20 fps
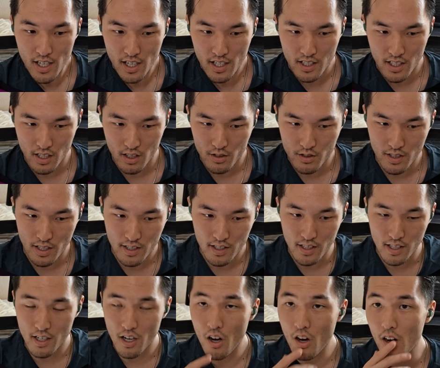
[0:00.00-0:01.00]
And then I was thinking
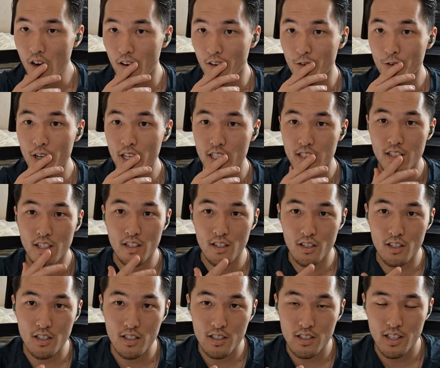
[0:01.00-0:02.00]
like, huh, wait, there
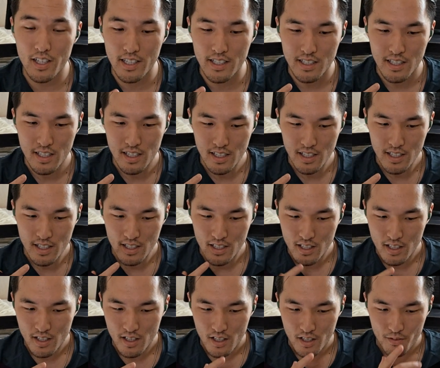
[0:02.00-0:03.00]
are like,
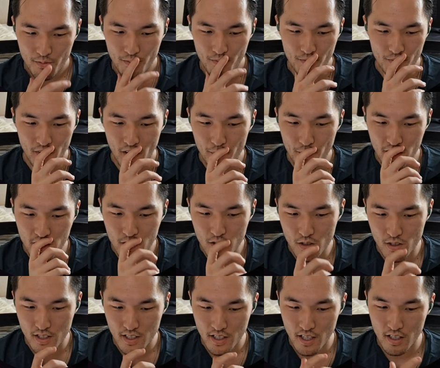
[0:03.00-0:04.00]
I might
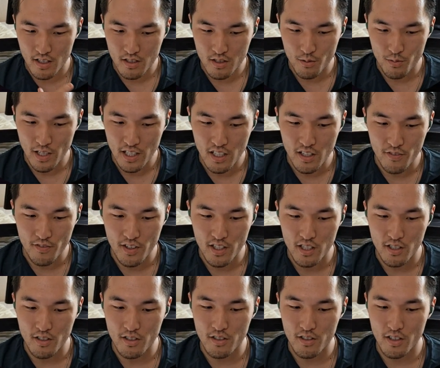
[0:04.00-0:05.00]
do a character ranking
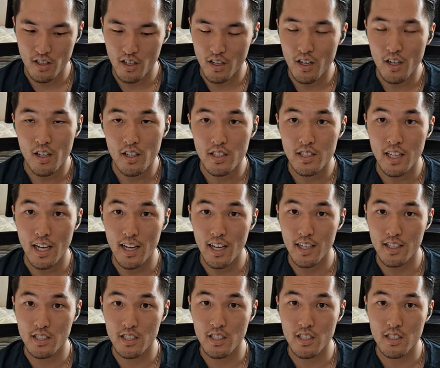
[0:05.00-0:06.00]
video. That
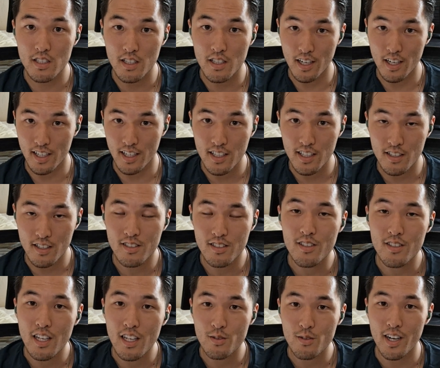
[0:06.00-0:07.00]
actually is a good idea.
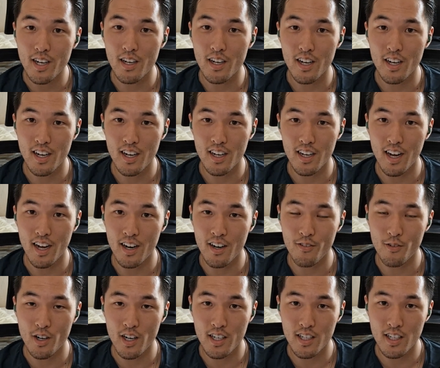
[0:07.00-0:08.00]
So that's why
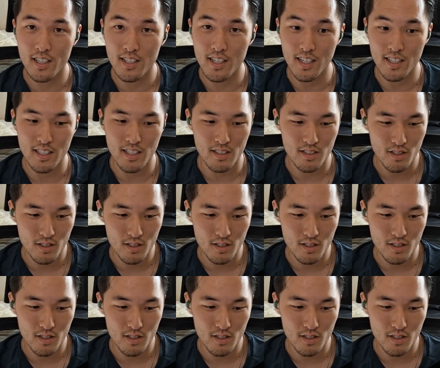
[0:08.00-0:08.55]
where I got the idea.